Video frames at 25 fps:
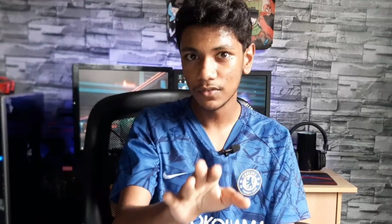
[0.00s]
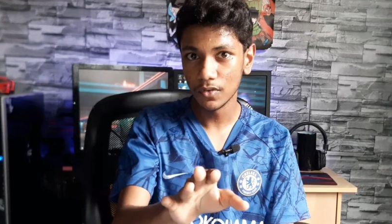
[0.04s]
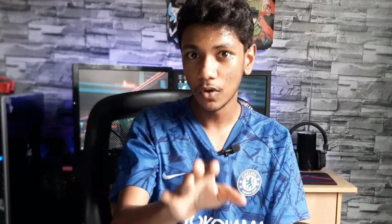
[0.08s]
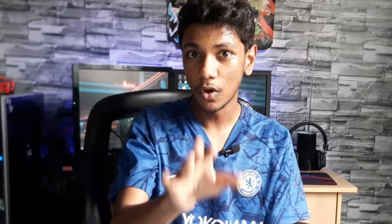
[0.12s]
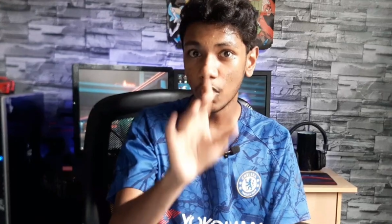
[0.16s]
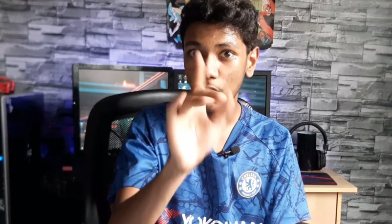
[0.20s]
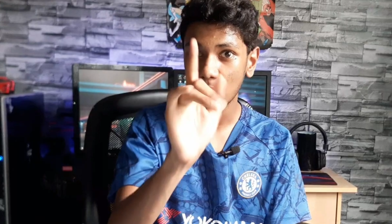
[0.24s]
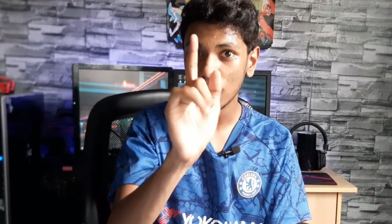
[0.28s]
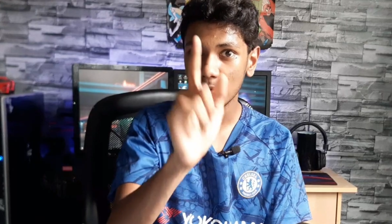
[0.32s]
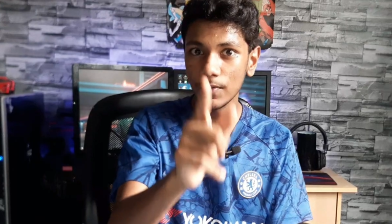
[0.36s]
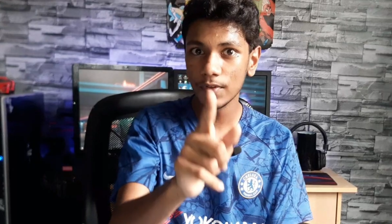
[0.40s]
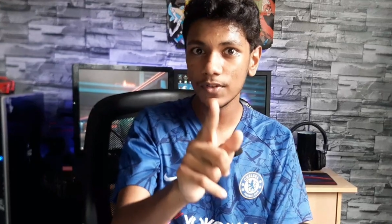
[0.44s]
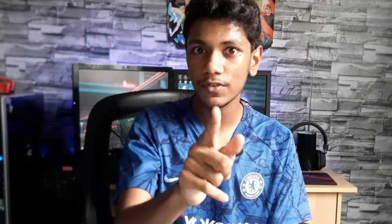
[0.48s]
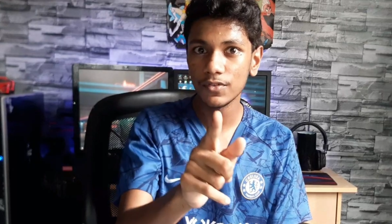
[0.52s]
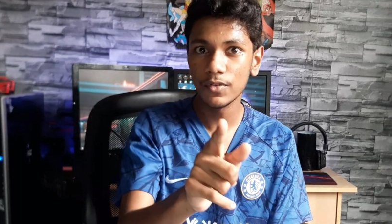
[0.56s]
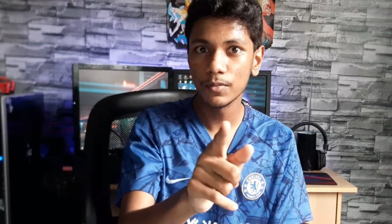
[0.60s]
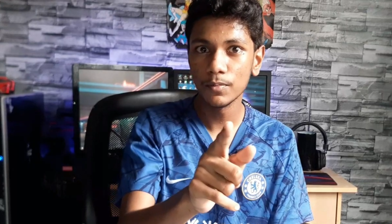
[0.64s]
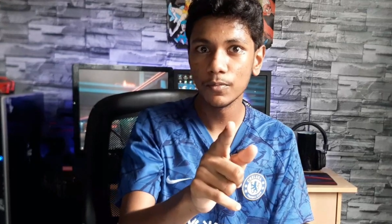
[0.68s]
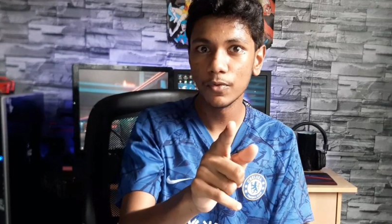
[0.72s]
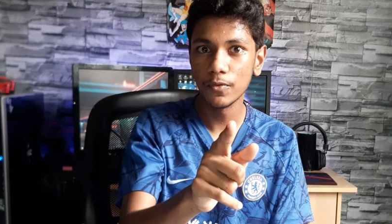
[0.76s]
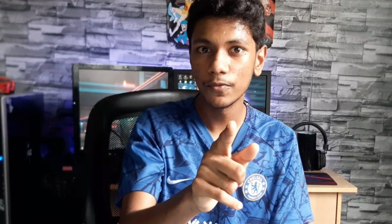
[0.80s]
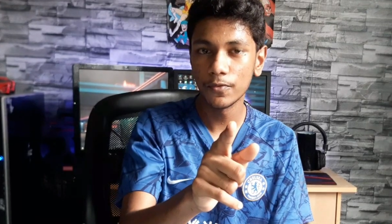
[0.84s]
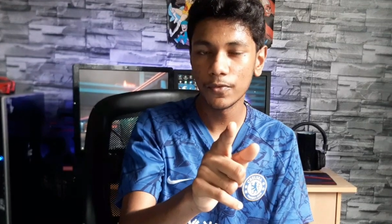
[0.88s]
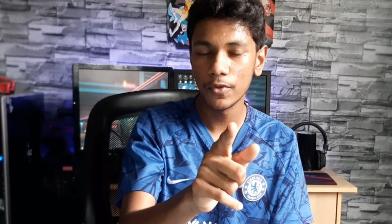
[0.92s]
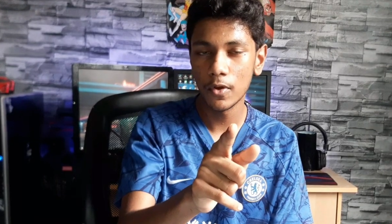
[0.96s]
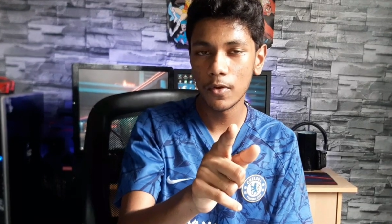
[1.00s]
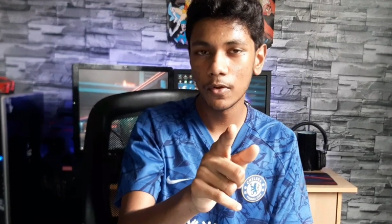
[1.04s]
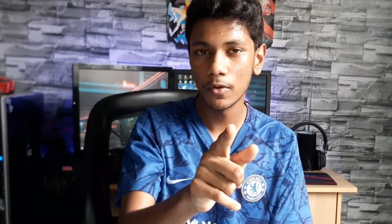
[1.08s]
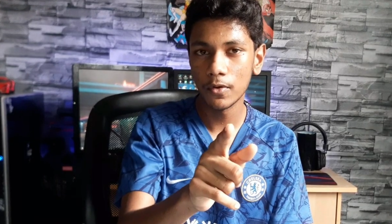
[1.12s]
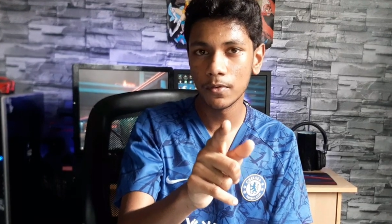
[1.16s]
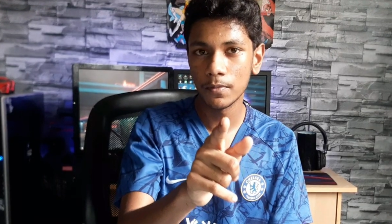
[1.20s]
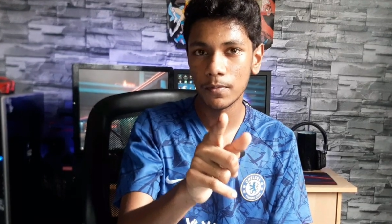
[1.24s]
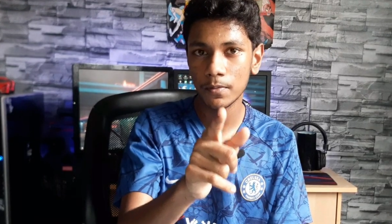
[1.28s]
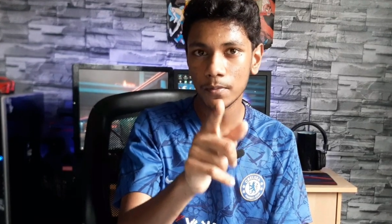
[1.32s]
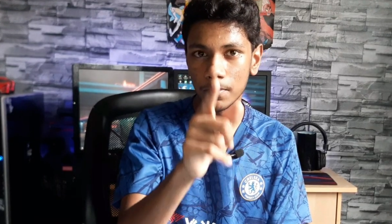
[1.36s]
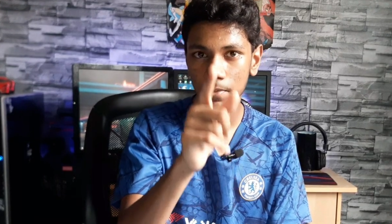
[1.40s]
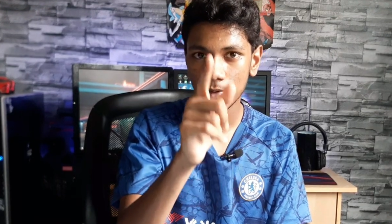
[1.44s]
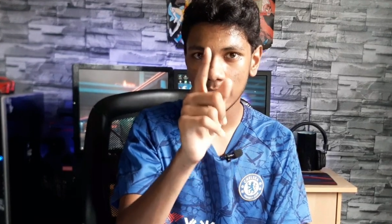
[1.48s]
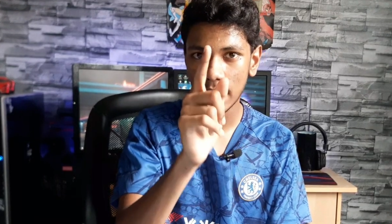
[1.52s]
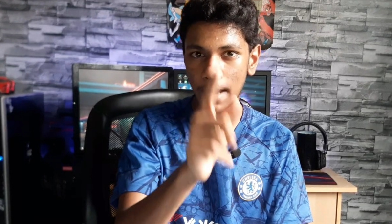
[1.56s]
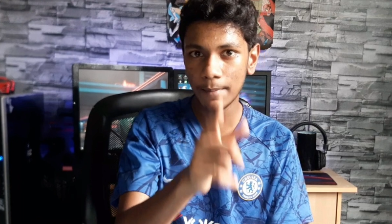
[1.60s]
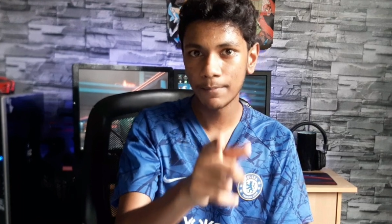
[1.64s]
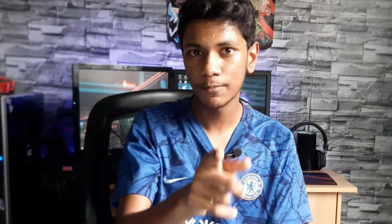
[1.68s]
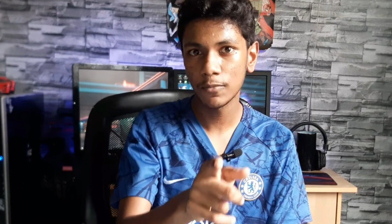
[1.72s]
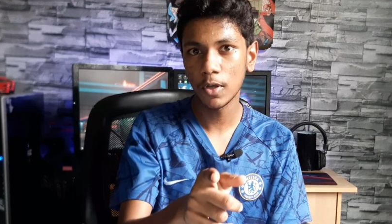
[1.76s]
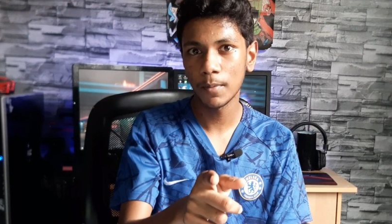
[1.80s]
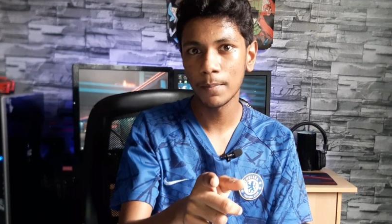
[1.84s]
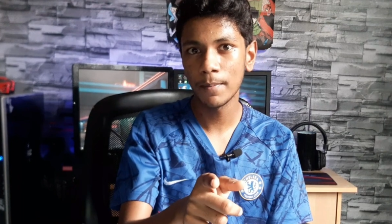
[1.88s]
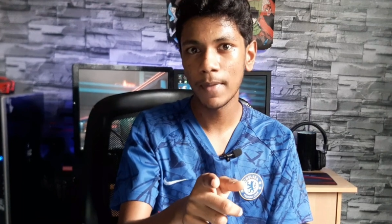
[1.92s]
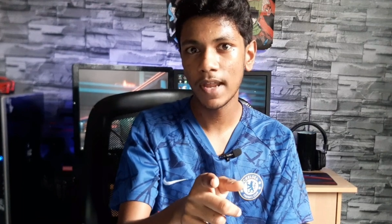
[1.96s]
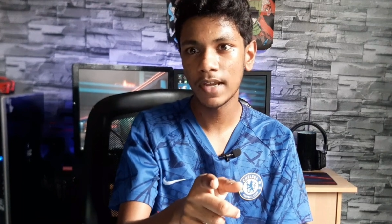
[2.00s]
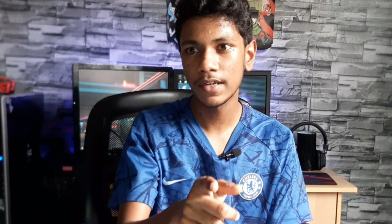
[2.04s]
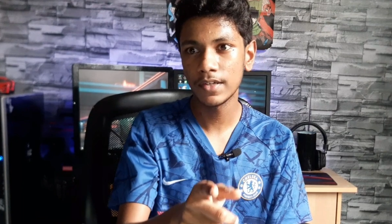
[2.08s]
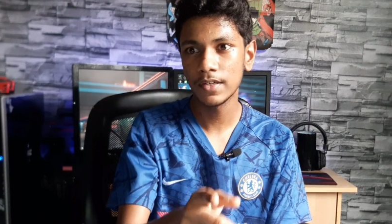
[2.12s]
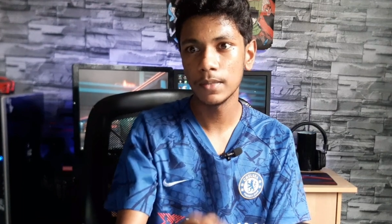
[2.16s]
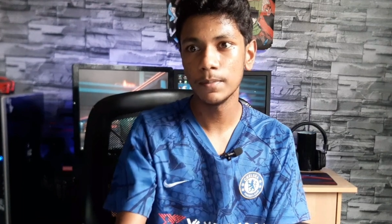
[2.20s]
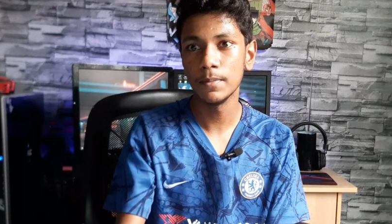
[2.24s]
Always remove your laptop battery